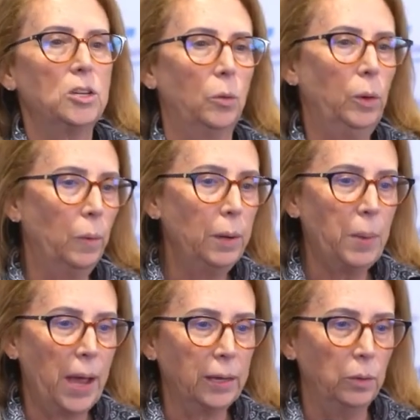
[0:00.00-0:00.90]
So we
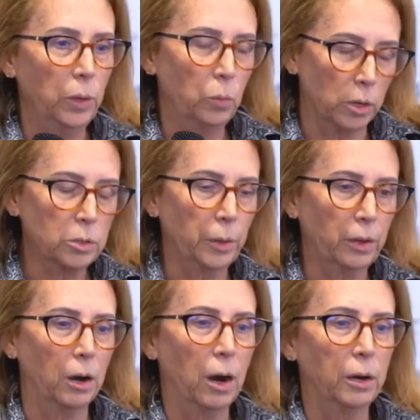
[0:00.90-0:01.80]
went back and we worked
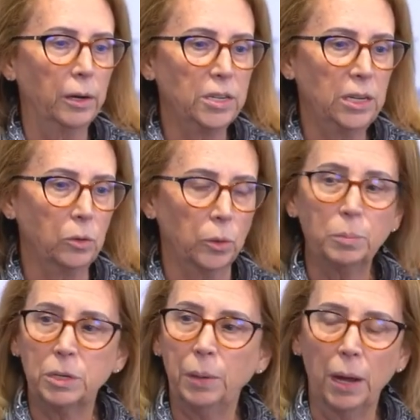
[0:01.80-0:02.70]
with our R&D
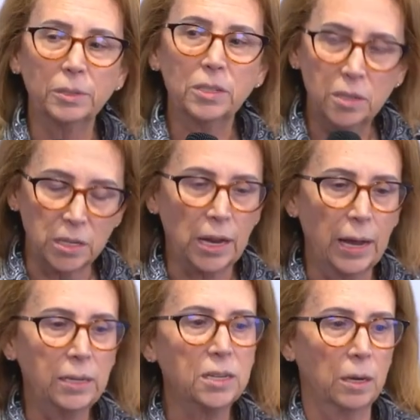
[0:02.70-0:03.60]
group to be able to
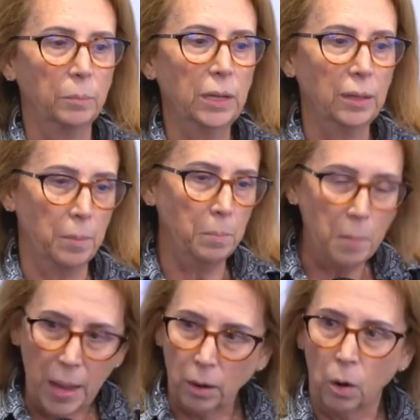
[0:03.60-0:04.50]
design something that
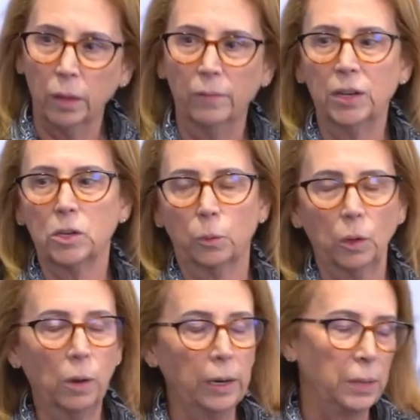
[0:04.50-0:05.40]
met all of these
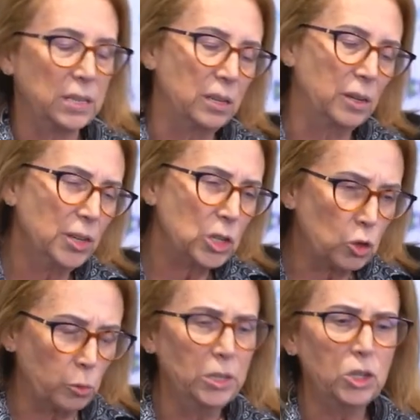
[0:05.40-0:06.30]
requirements. And they're very
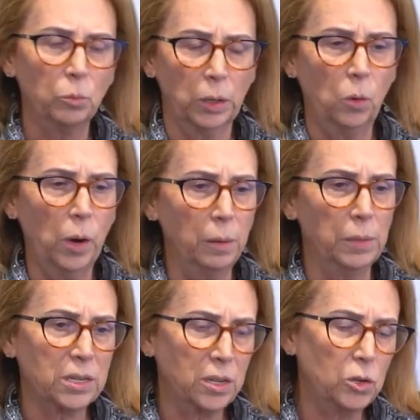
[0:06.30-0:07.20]
stringent
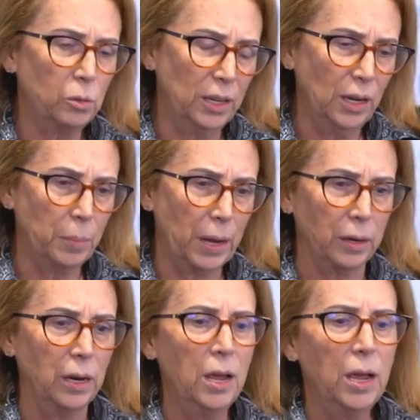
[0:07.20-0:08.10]
requirements because you think
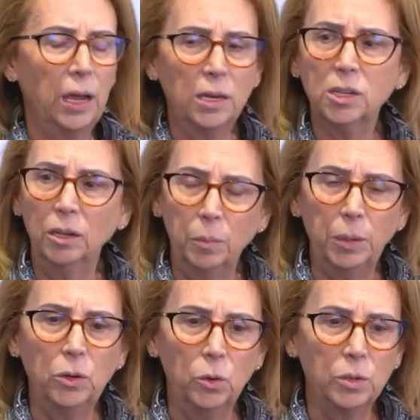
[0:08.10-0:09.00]
about it, it's going to
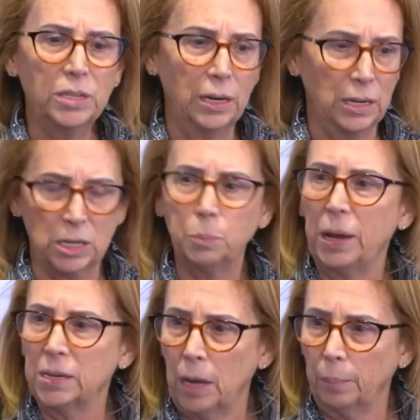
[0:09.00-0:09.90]
be used in a
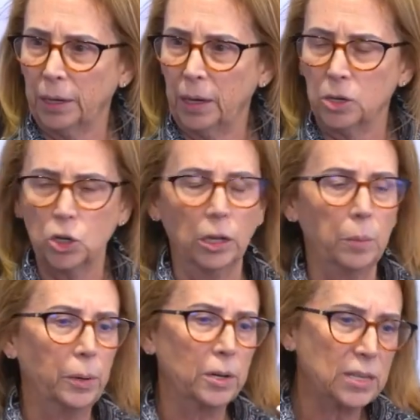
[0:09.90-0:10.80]
space application.
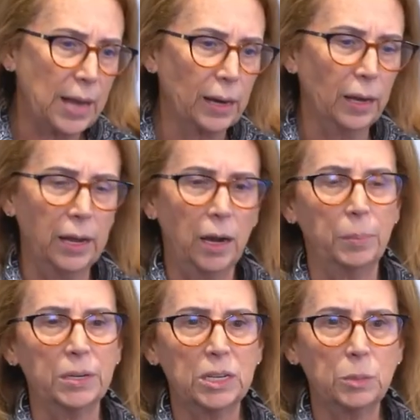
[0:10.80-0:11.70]
They put a satellite
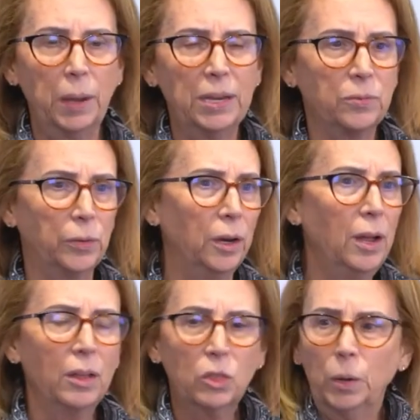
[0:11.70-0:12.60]
up into space for
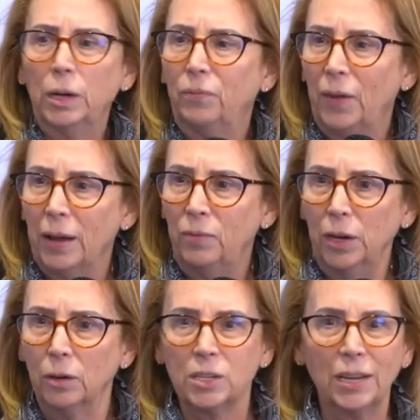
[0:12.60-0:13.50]
3 to 5
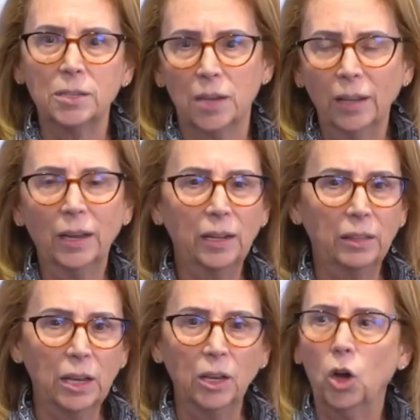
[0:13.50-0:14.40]
years. It's not
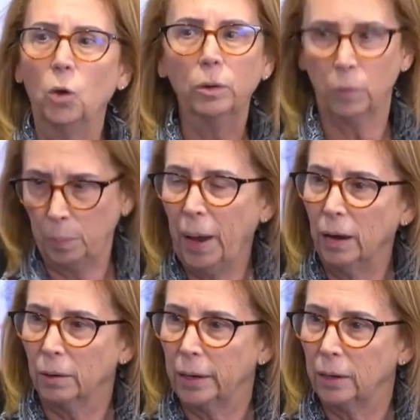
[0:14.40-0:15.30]
like they can go and
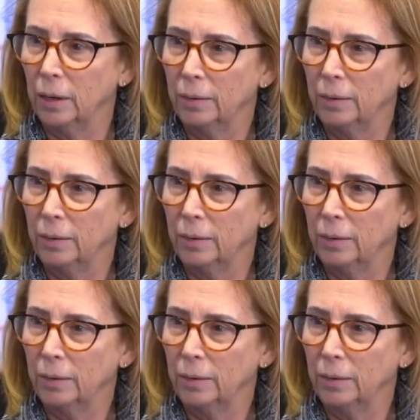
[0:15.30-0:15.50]
repair it.